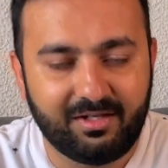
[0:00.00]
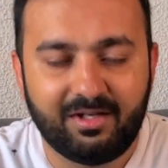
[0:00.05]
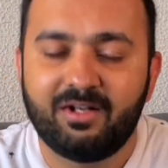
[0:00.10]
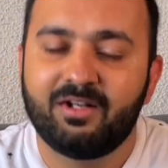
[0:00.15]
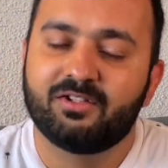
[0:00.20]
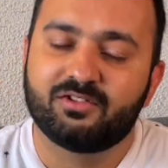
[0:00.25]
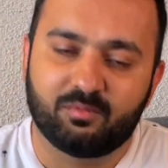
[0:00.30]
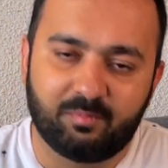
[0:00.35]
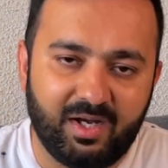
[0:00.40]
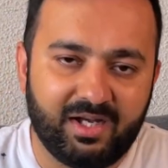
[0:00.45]

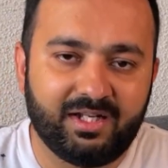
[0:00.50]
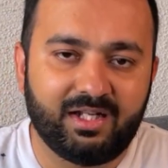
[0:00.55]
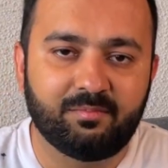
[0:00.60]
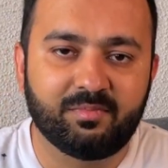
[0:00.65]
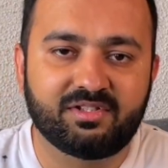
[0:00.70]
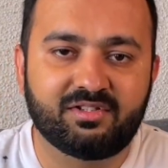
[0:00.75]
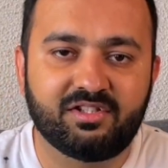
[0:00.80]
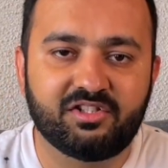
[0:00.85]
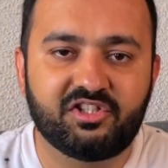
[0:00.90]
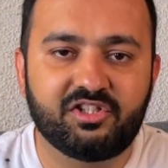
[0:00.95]
So my name is
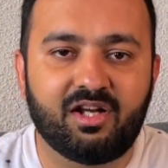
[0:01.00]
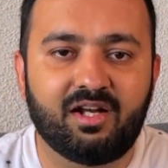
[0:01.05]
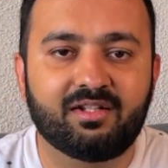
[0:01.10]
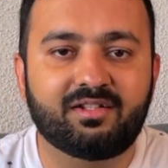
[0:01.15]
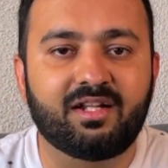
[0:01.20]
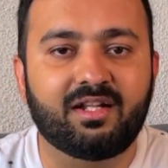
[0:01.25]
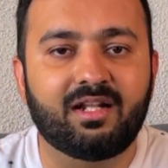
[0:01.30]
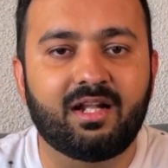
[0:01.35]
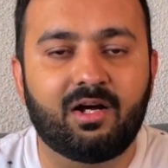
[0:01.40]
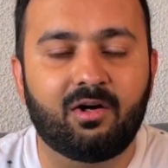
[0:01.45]
Nishant,
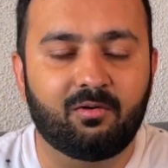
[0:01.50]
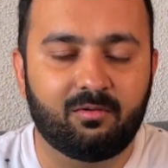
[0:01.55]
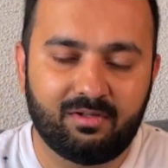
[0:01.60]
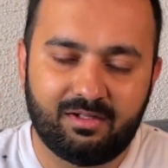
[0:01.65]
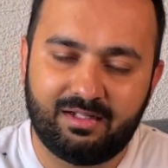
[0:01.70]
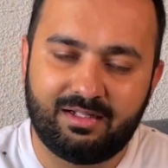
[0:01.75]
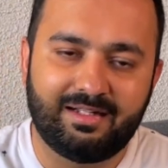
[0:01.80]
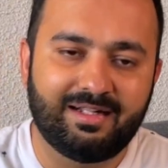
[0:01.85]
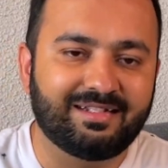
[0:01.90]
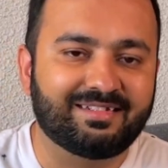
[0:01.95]
and now
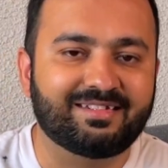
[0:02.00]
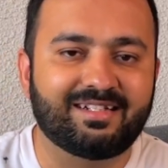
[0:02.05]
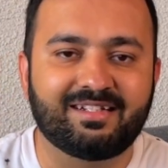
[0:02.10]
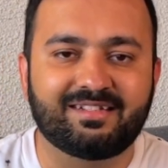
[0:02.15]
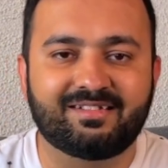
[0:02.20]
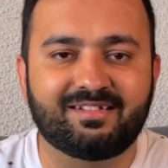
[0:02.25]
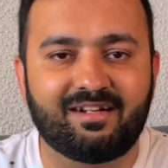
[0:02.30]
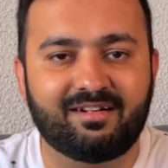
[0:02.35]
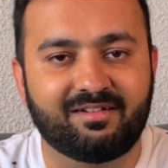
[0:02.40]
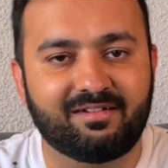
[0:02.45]
let's get
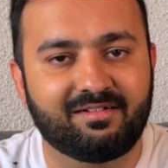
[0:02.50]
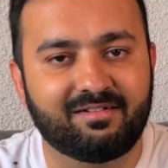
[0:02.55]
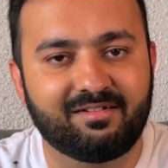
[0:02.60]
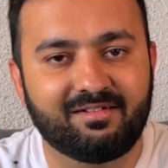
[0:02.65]
started.